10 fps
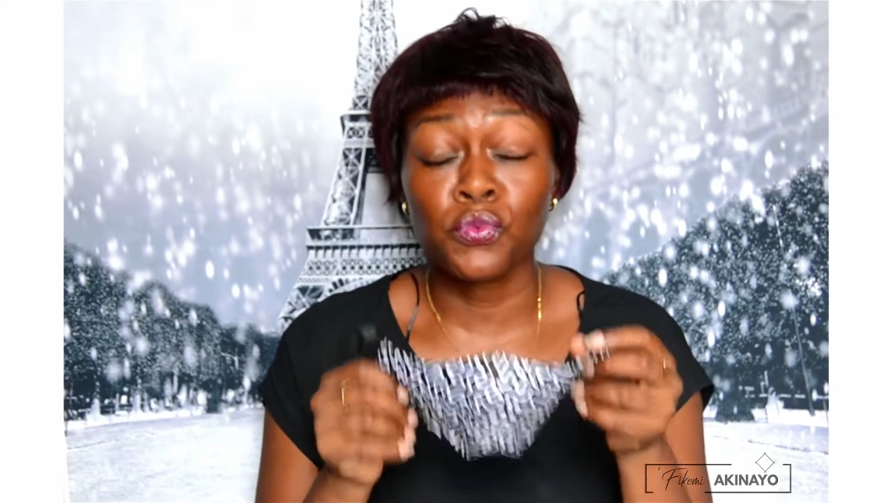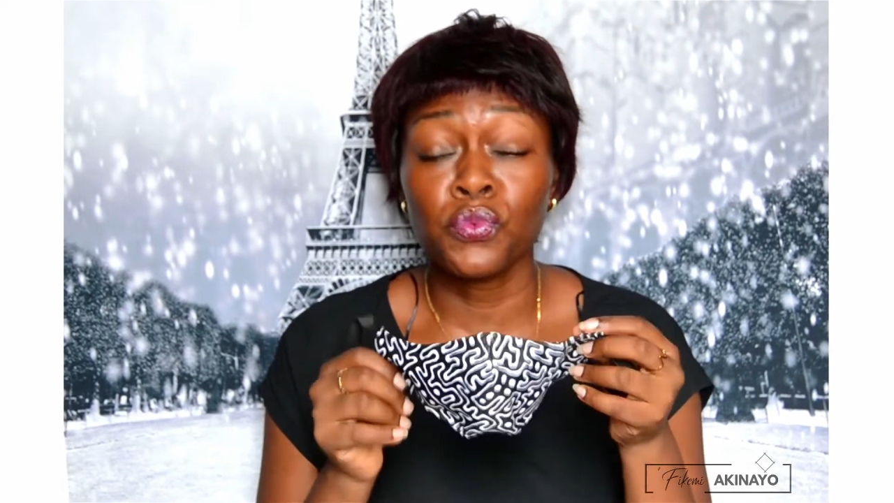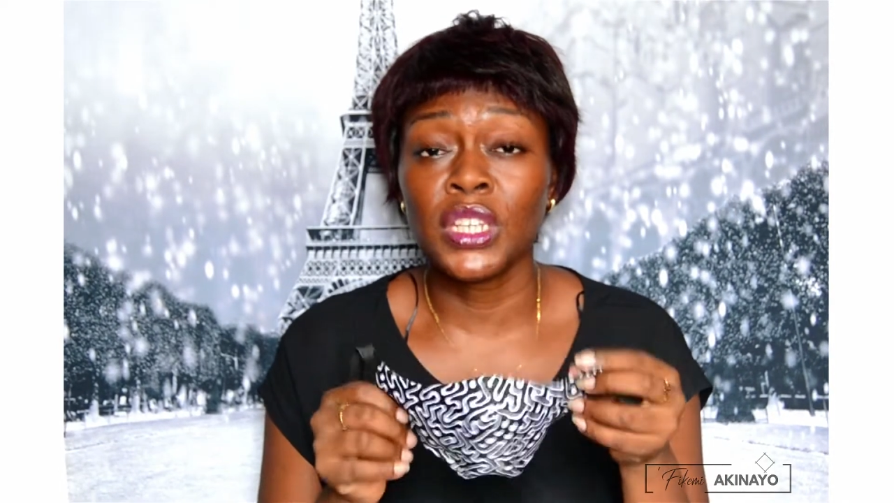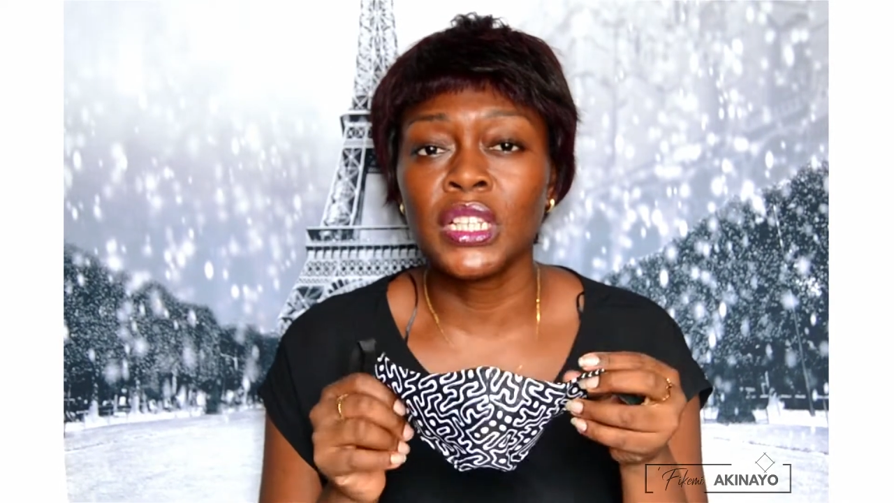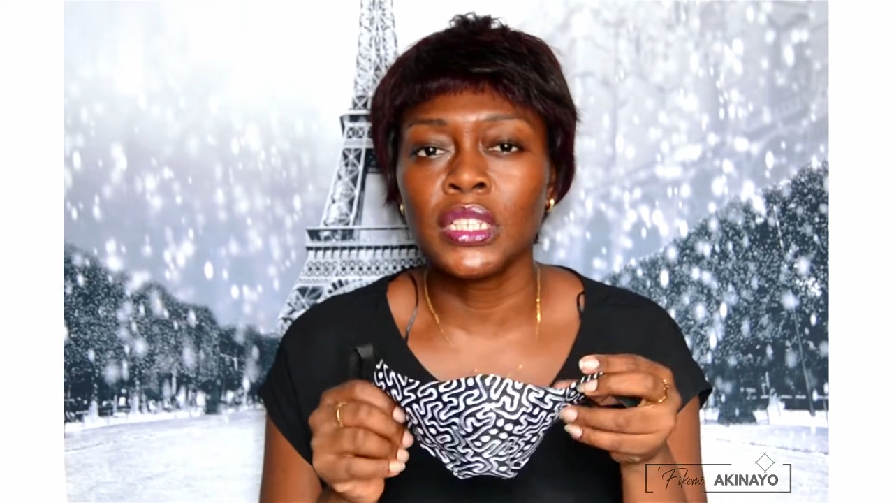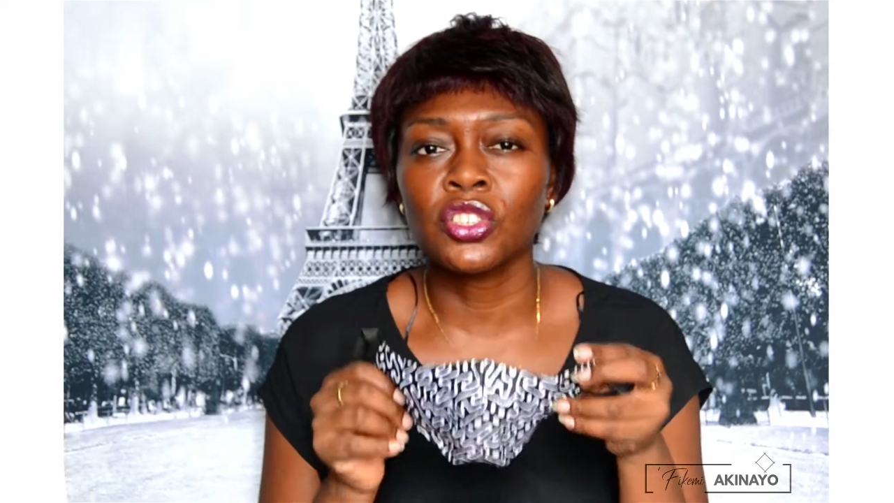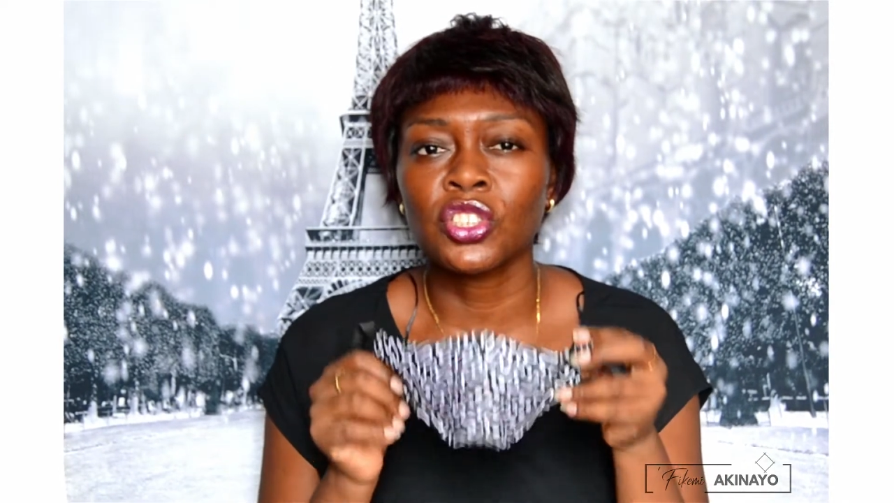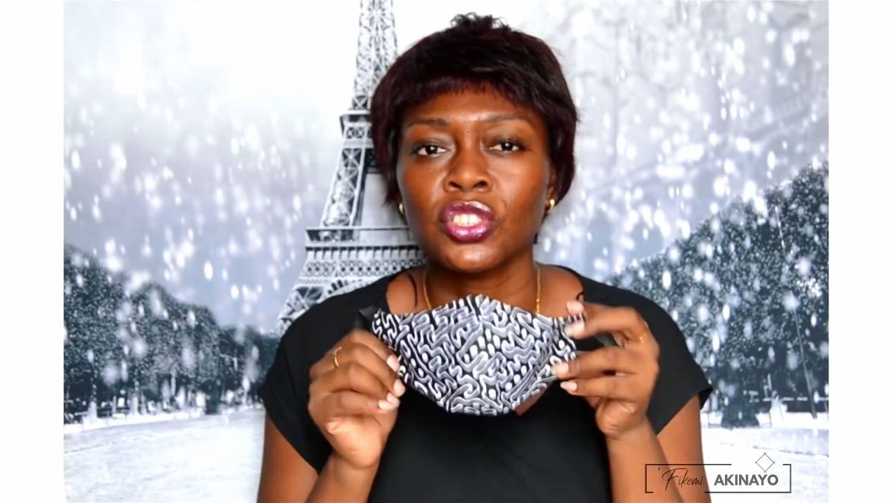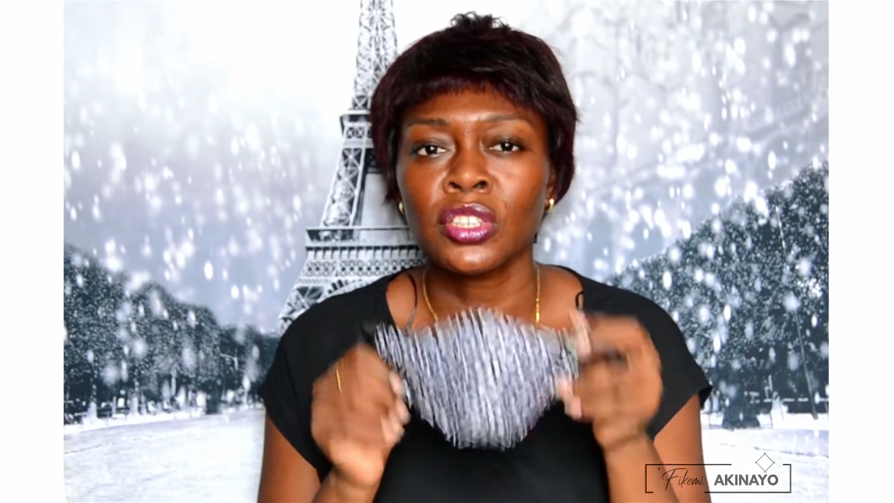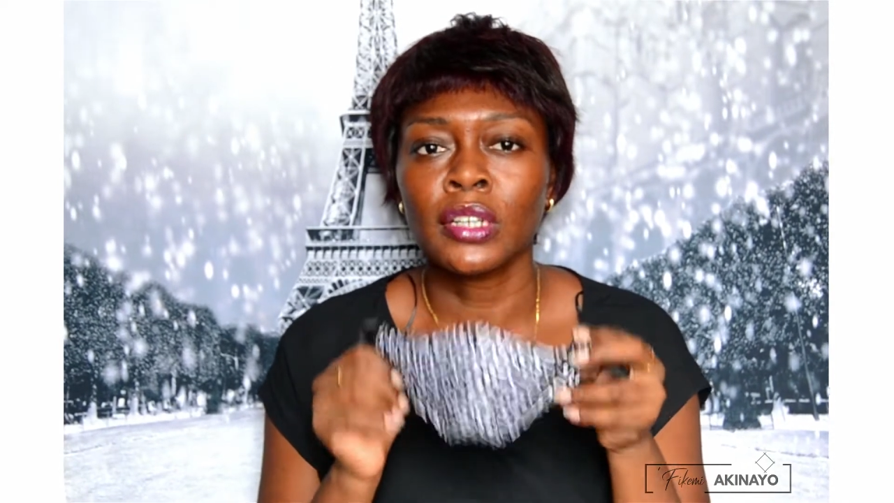really
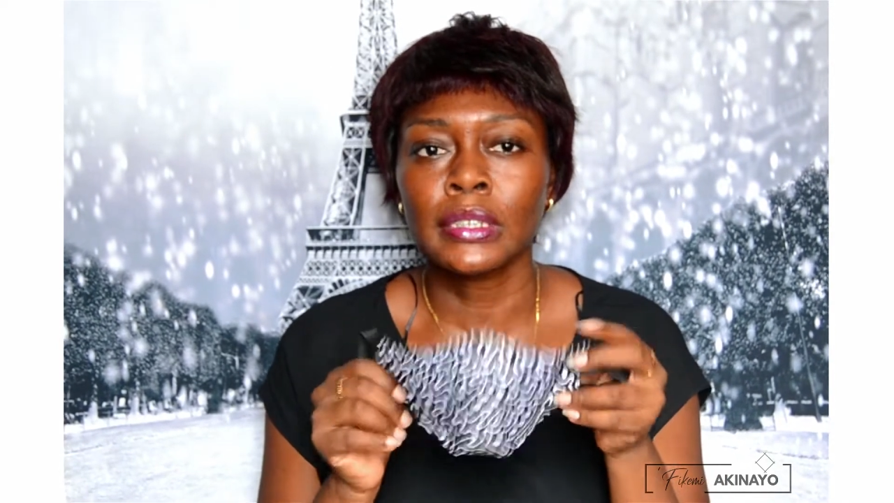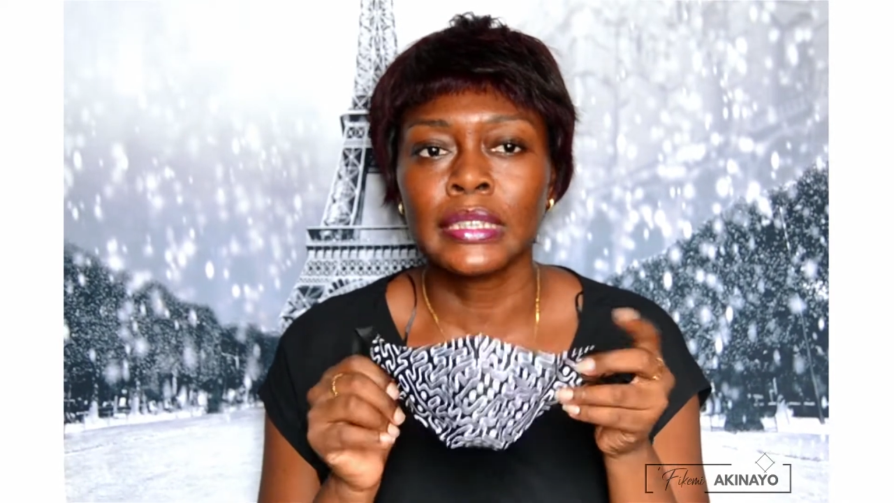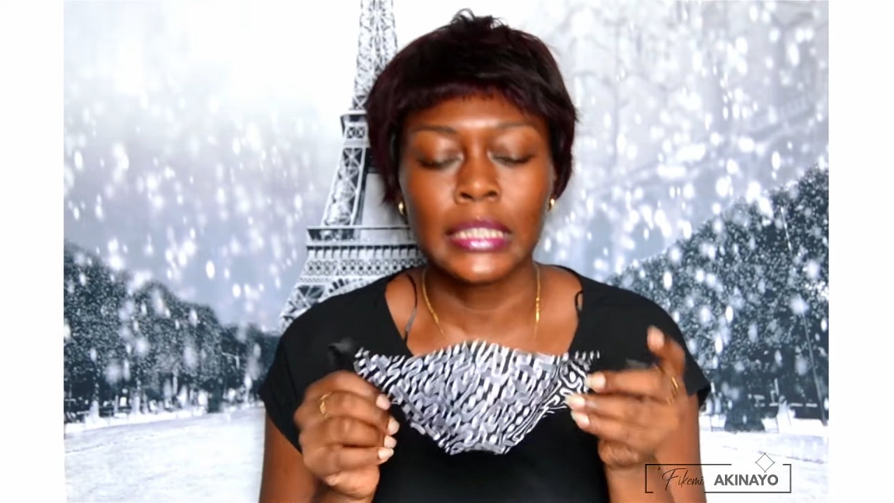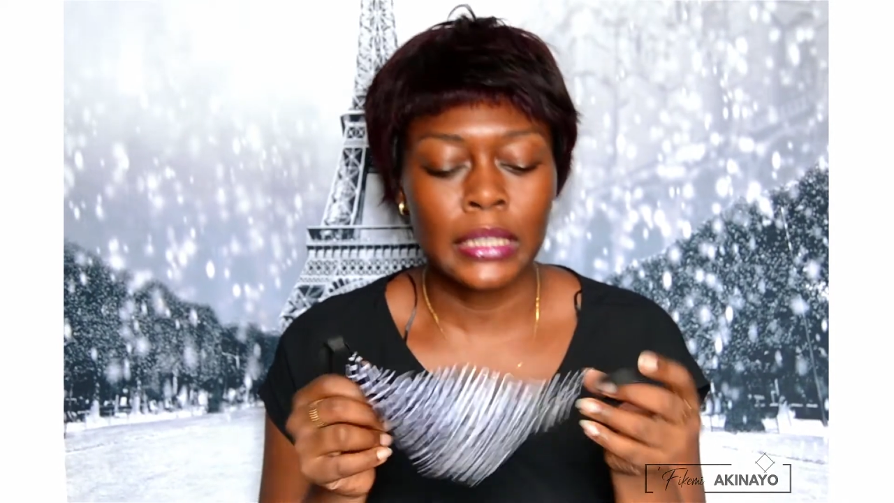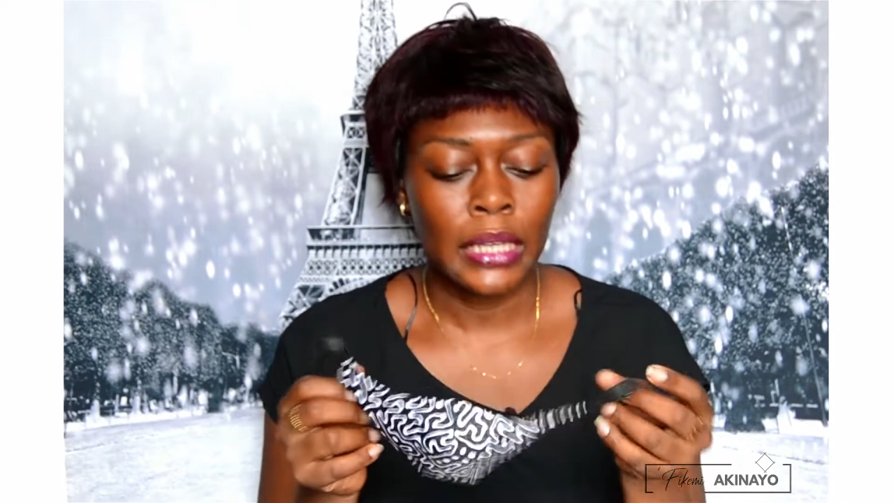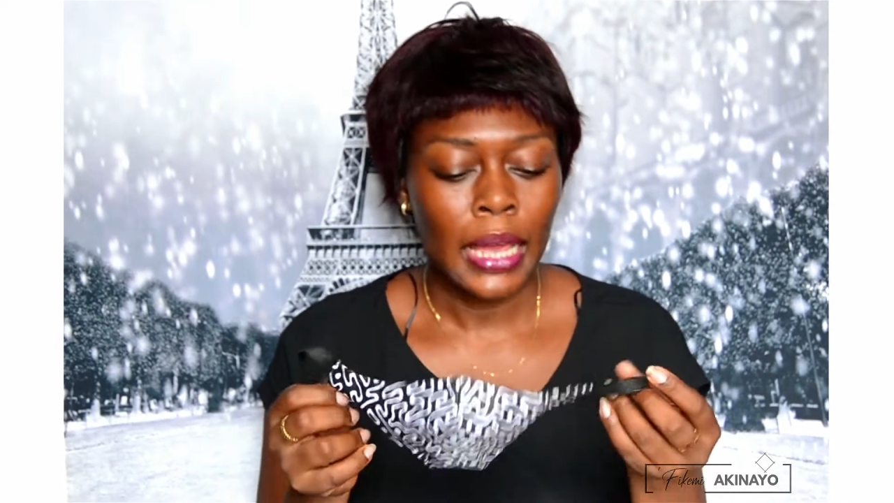snugly,